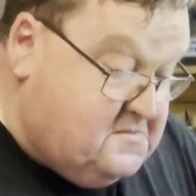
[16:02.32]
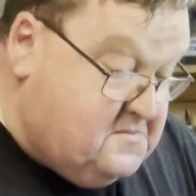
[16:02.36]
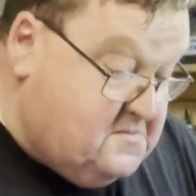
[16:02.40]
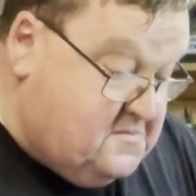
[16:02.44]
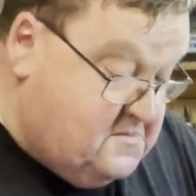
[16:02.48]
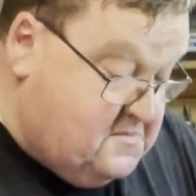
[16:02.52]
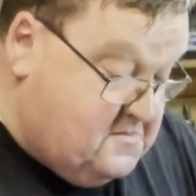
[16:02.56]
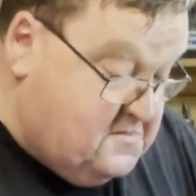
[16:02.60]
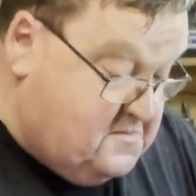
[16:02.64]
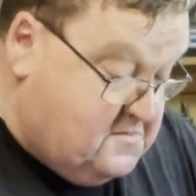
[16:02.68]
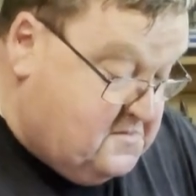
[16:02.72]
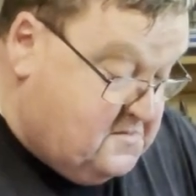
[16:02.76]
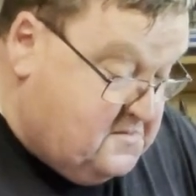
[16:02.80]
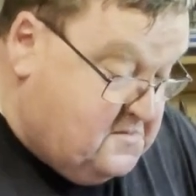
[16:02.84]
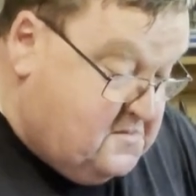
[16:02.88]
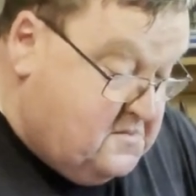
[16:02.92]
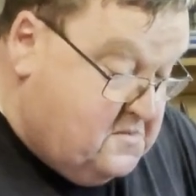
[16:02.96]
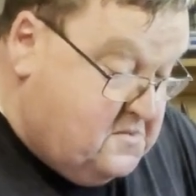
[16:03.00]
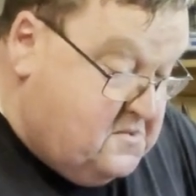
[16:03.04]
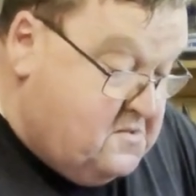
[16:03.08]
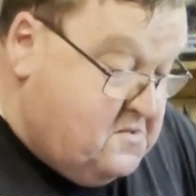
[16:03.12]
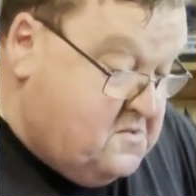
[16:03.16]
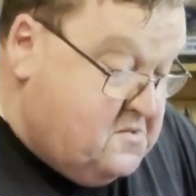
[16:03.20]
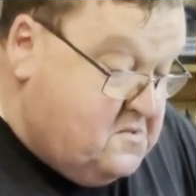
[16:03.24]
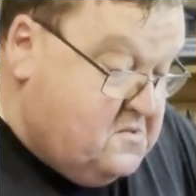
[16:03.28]
Let
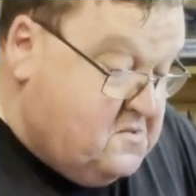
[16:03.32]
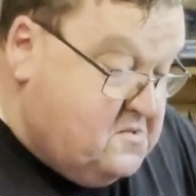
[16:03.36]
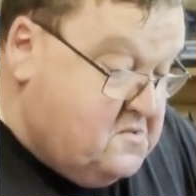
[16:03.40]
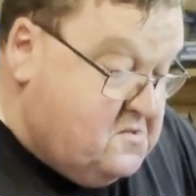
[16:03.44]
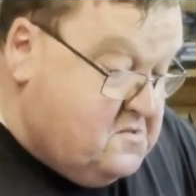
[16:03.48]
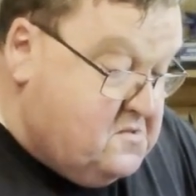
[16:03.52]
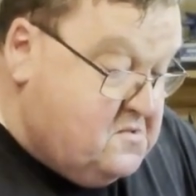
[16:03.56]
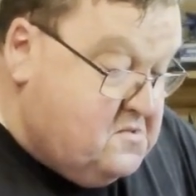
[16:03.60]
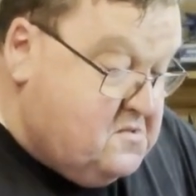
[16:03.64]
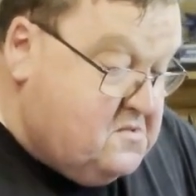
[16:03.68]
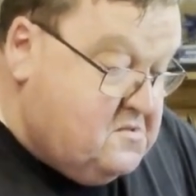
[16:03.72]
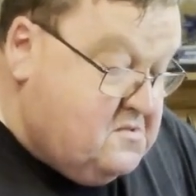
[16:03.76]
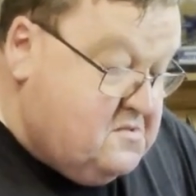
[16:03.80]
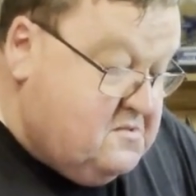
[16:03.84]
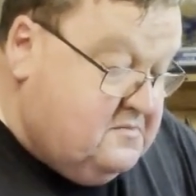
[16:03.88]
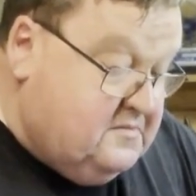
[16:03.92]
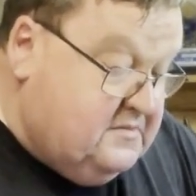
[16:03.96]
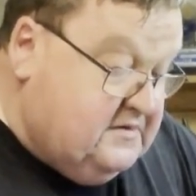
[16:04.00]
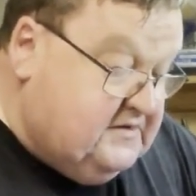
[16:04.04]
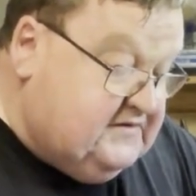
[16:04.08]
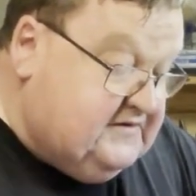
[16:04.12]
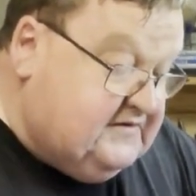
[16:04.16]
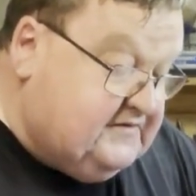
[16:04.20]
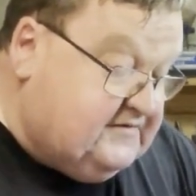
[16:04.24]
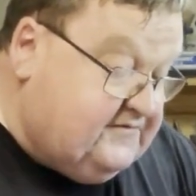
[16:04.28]

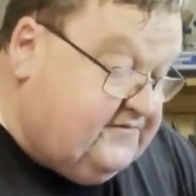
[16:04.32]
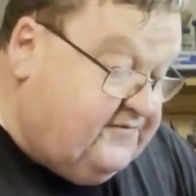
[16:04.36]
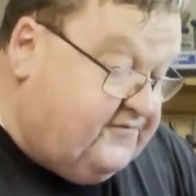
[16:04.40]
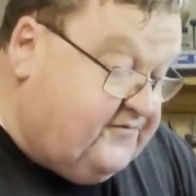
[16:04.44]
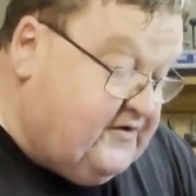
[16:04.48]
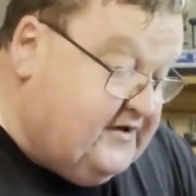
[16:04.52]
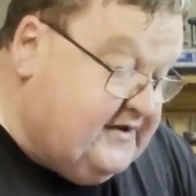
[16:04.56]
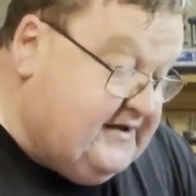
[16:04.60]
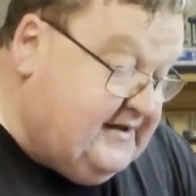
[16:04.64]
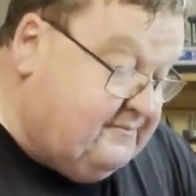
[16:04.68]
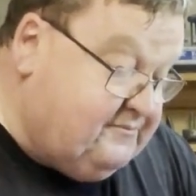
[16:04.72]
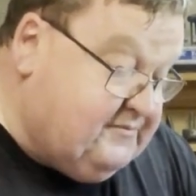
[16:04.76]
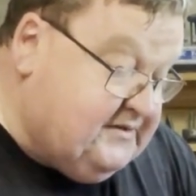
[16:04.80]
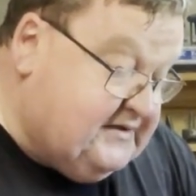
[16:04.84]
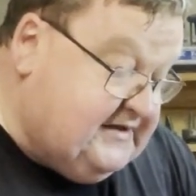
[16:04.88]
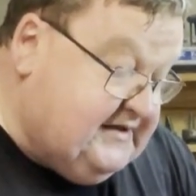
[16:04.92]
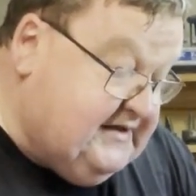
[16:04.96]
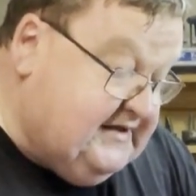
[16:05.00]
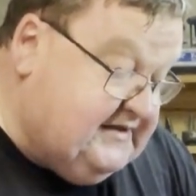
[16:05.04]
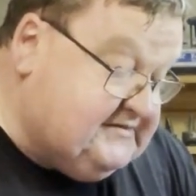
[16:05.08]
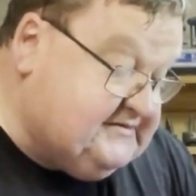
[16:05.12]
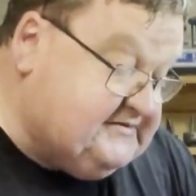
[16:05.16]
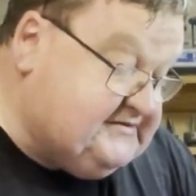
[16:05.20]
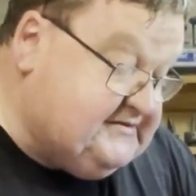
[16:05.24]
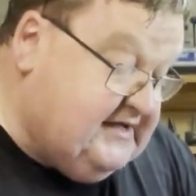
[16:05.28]
me just free up the
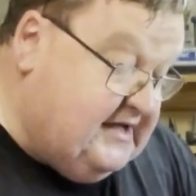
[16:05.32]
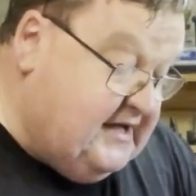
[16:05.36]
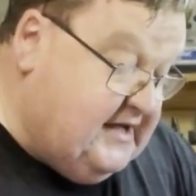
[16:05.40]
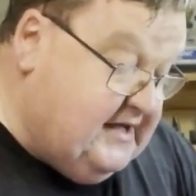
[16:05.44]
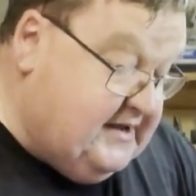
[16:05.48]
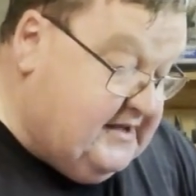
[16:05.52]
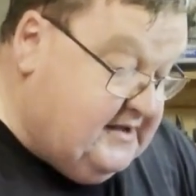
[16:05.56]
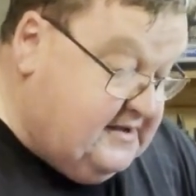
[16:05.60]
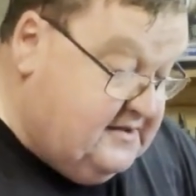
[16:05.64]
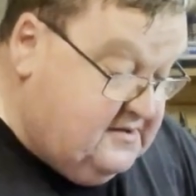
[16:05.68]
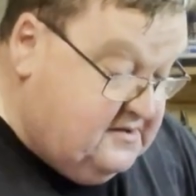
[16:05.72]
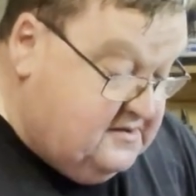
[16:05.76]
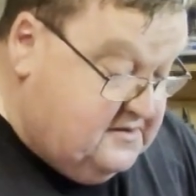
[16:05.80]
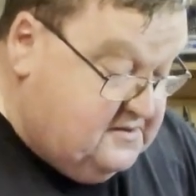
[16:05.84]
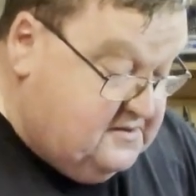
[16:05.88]
Kickstarter,